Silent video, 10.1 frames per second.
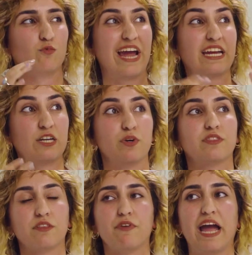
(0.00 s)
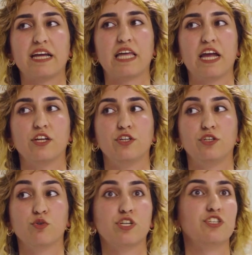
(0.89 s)
reckon with the fact that
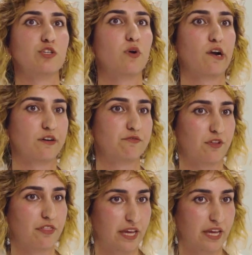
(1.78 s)
you could do a hurtful